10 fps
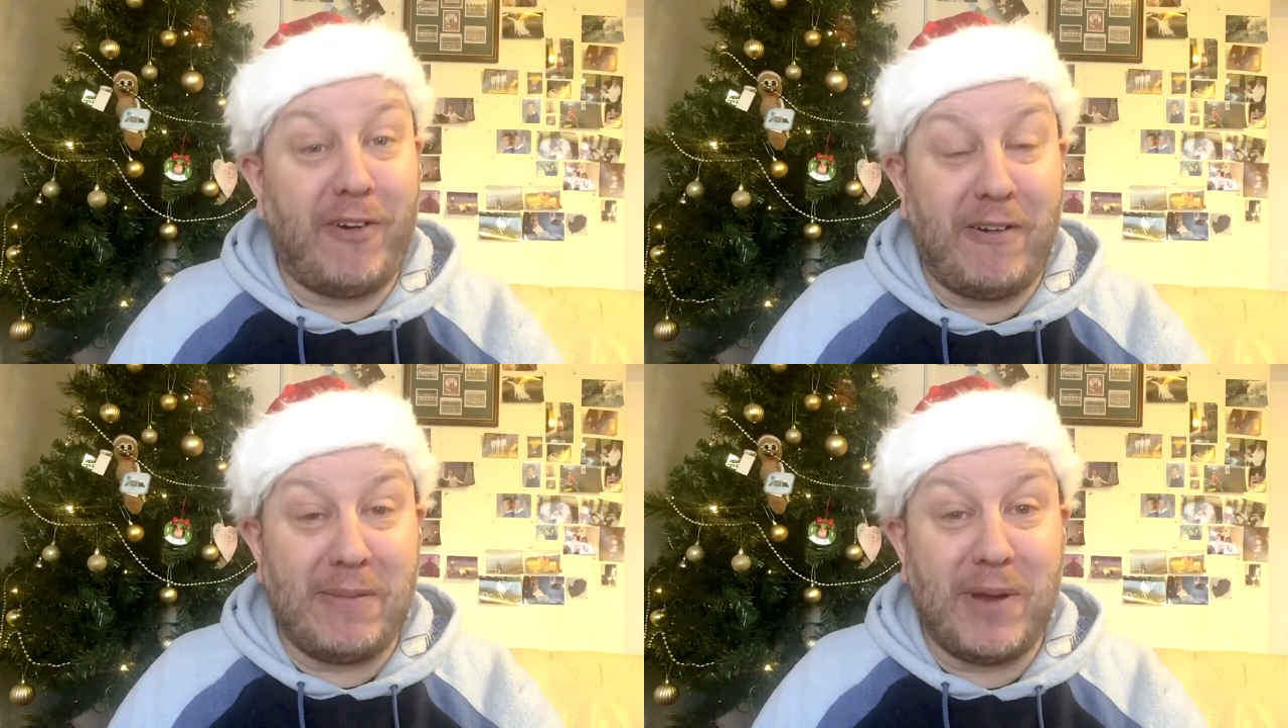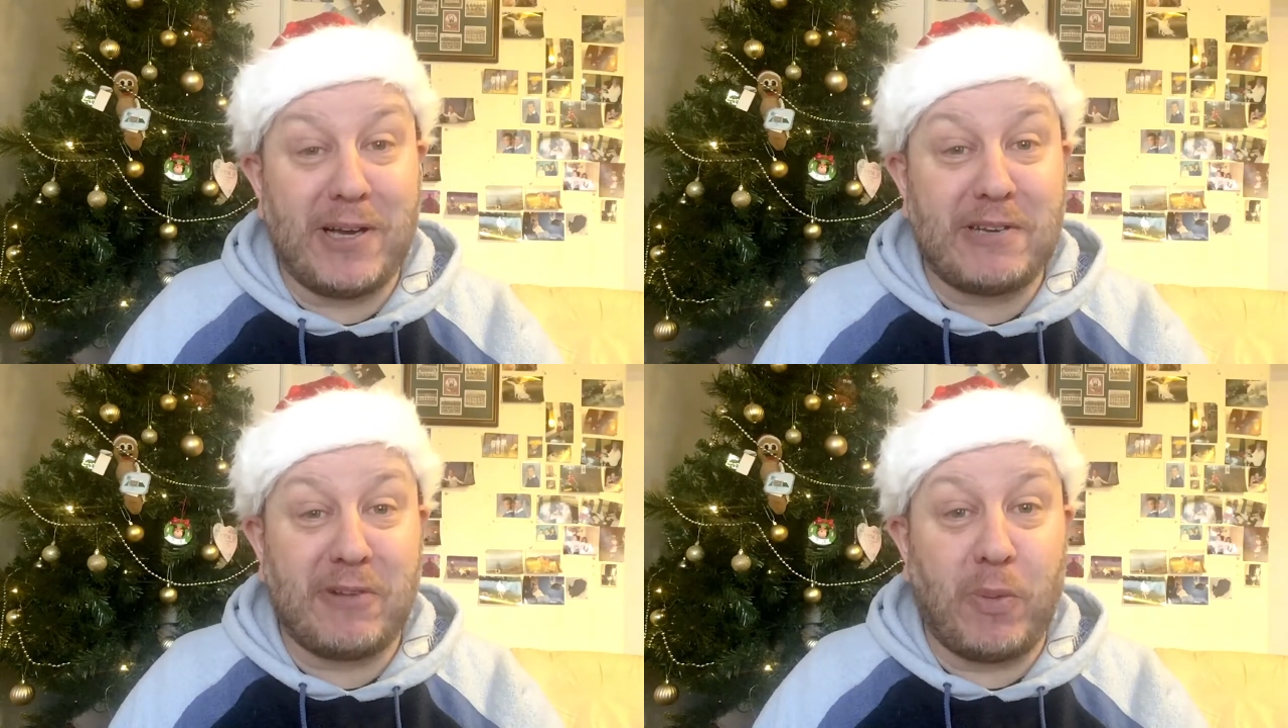very
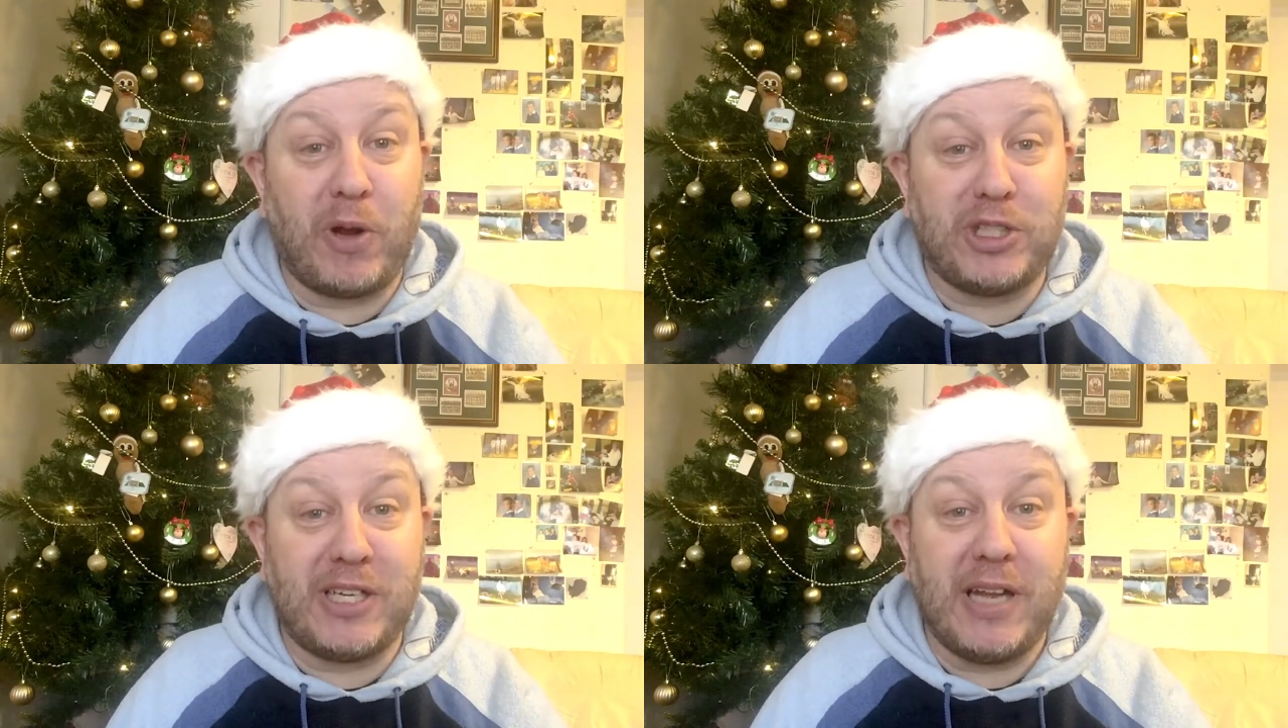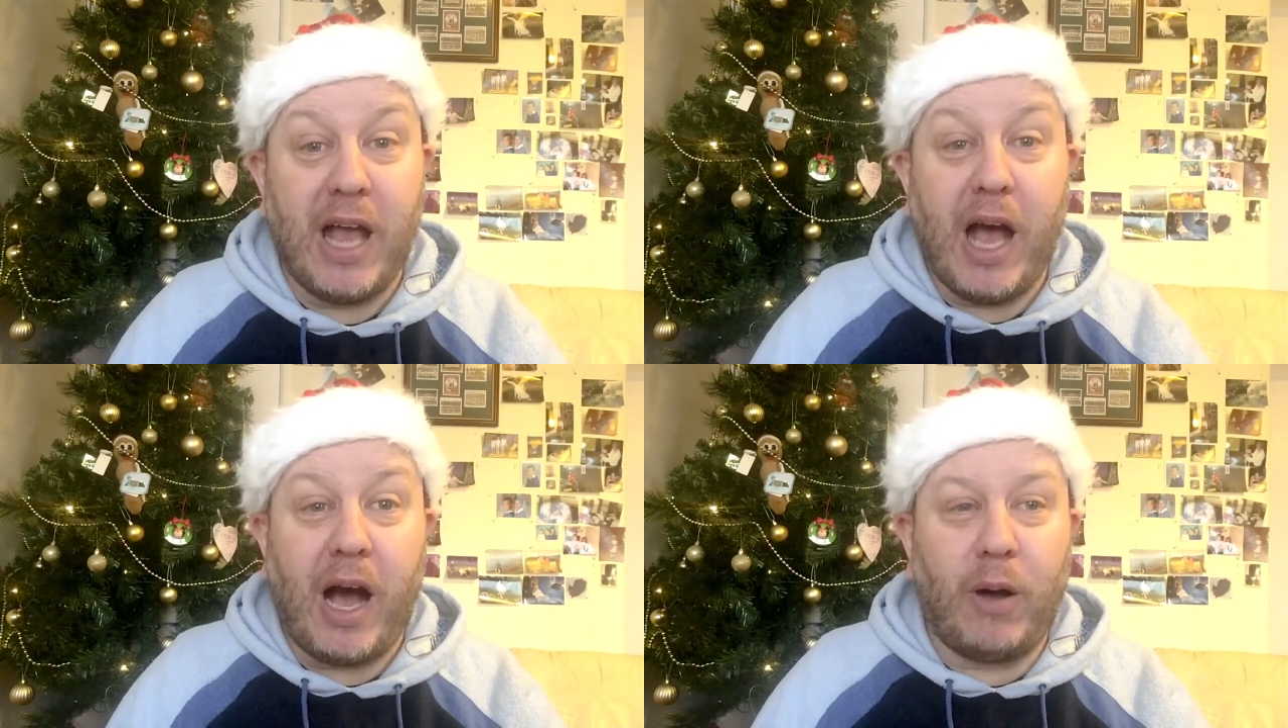much for watching.
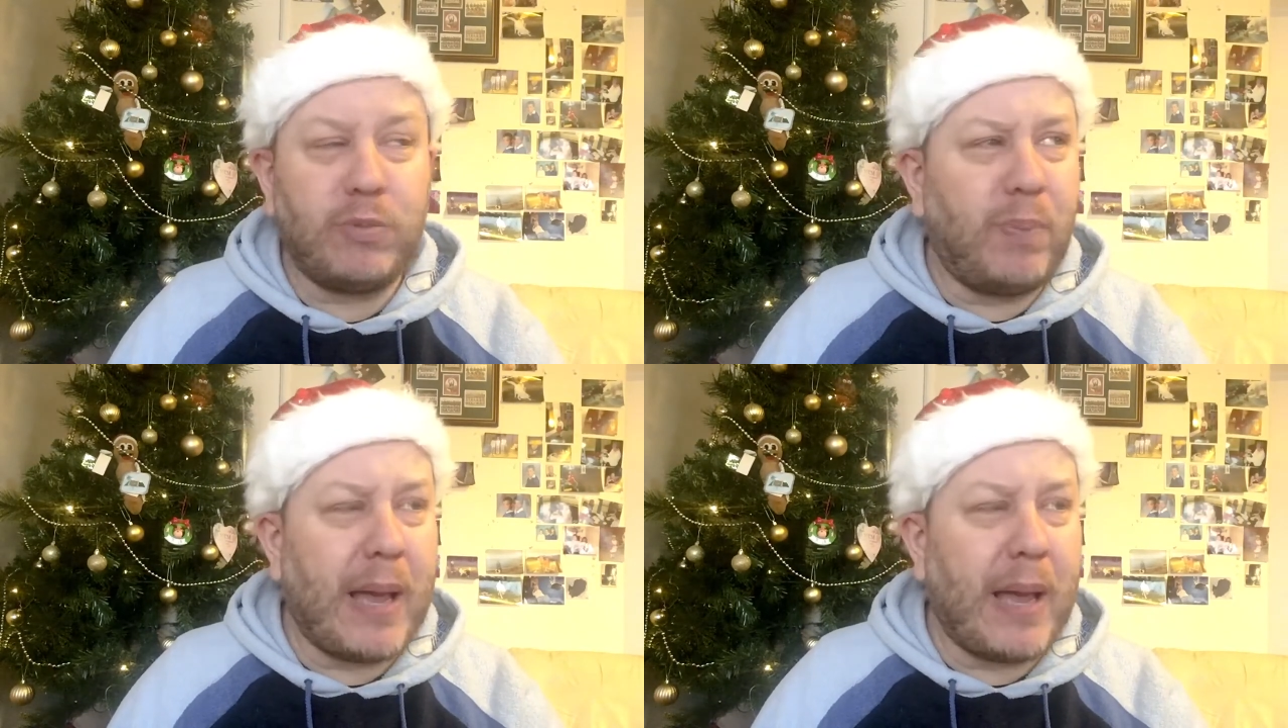I'll